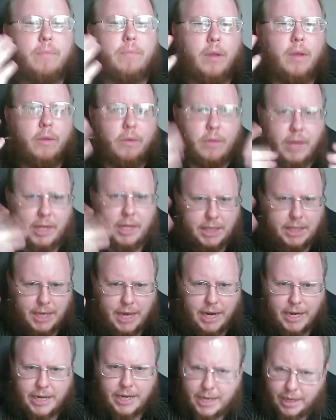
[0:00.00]
That's the
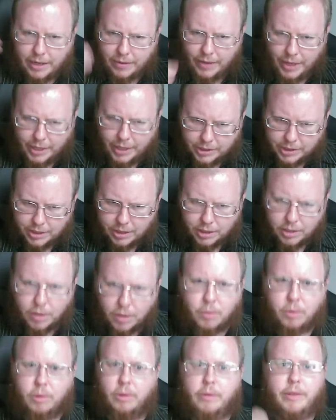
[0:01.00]
idea. That is the
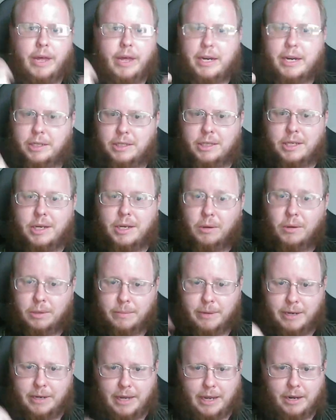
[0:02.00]
goal. That is the
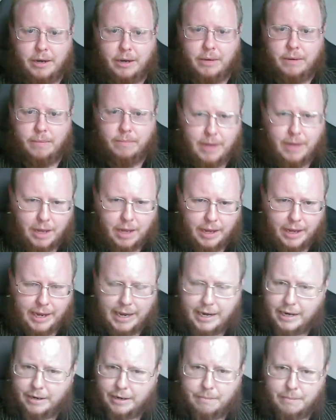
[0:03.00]
ultimate end uh,
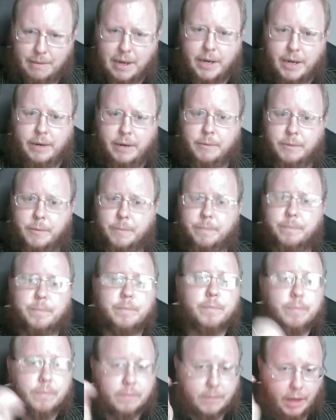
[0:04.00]
end in mind.
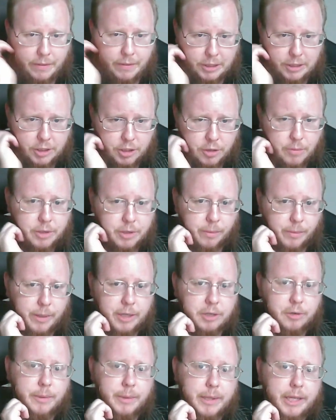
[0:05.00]
And these two
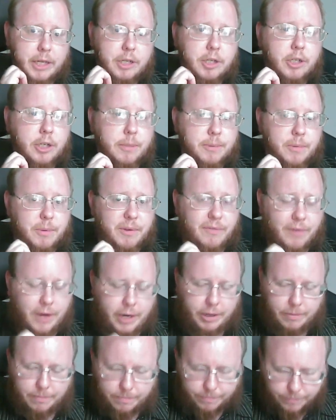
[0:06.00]
interracial relationships we
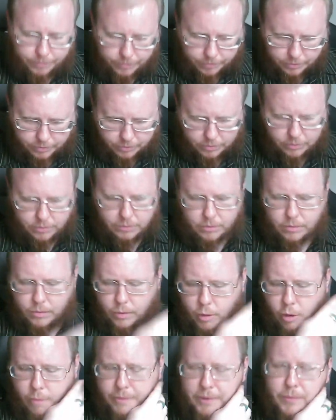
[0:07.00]
find
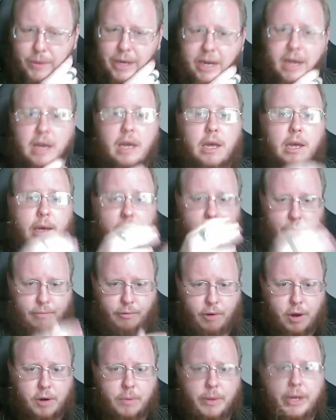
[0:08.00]
are between
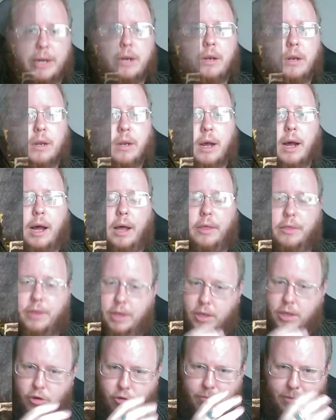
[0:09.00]
Bronwyn, uh,
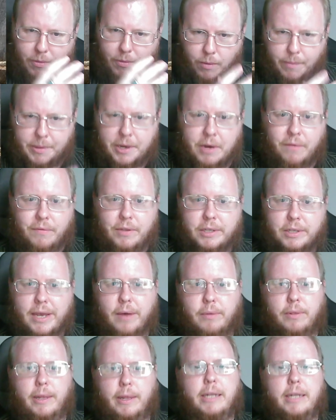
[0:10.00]
the human woman of the
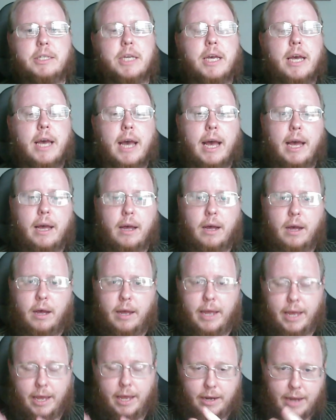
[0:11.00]
Southlands, uh,
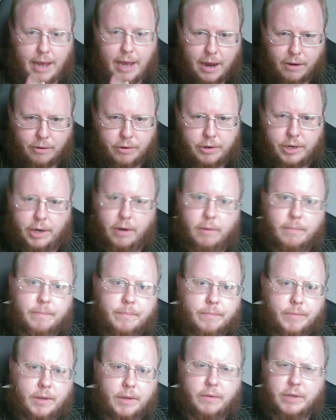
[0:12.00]
and Arondir
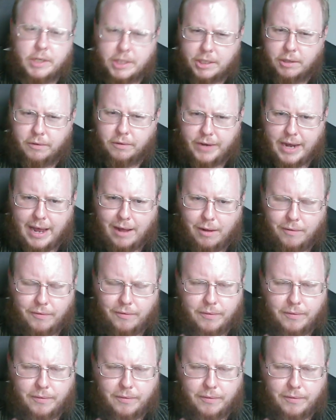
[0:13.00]
the Sylvan elf.